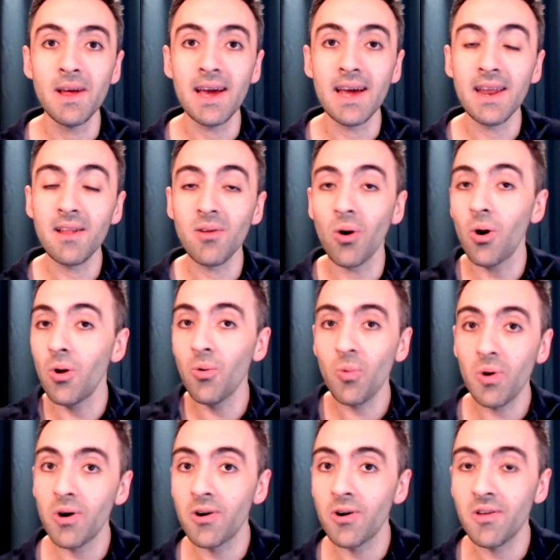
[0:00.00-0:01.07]
And it all
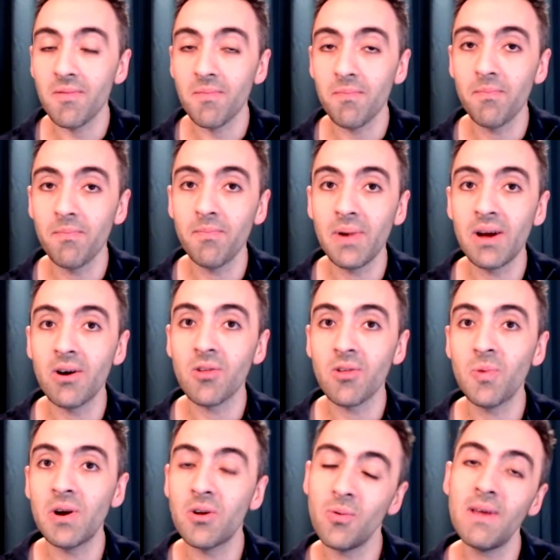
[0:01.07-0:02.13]
works because
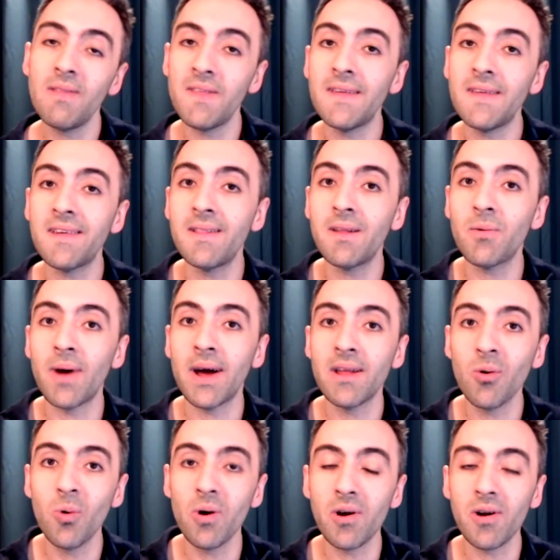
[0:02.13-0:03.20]
we're doing things in the right
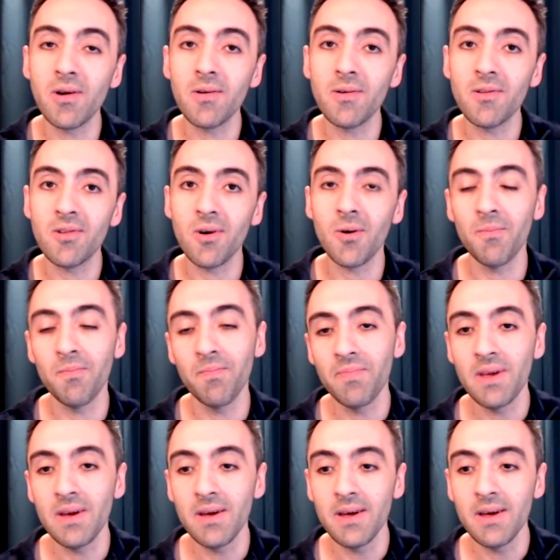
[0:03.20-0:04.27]
order. So
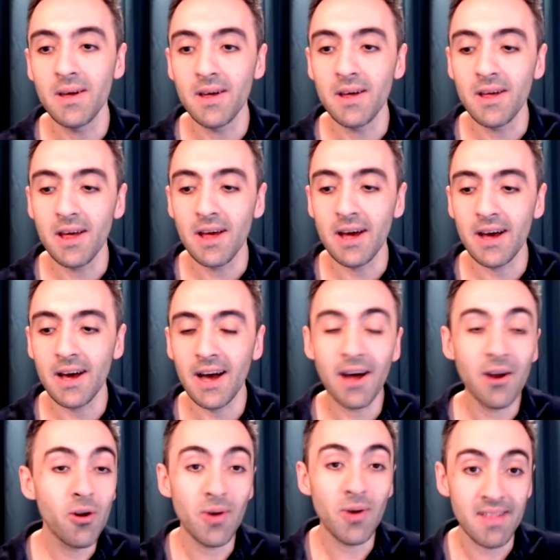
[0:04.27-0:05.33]
I
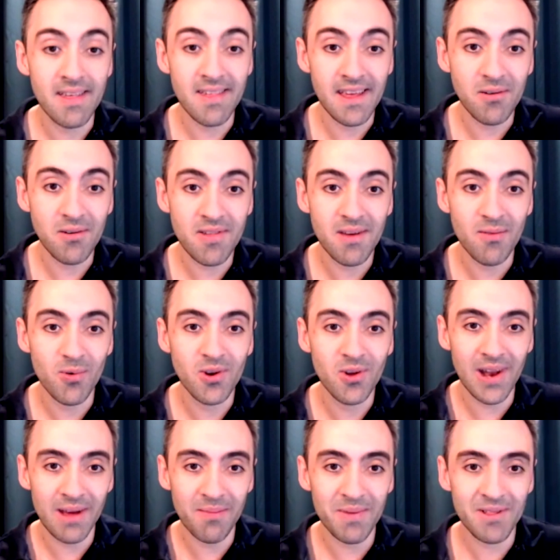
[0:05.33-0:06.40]
don't know, is this interesting? Would you
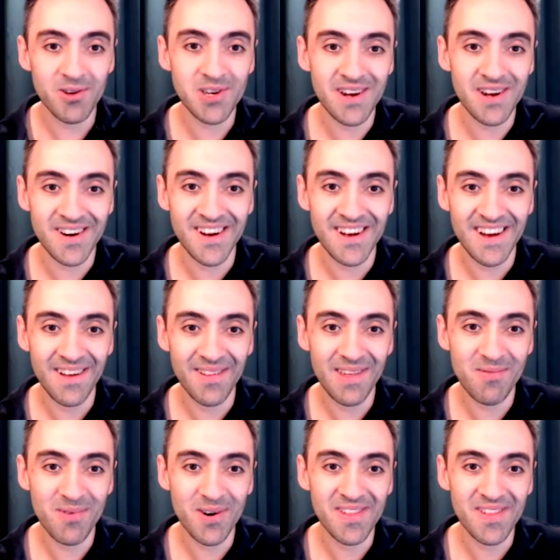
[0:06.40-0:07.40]
like me to share how this works?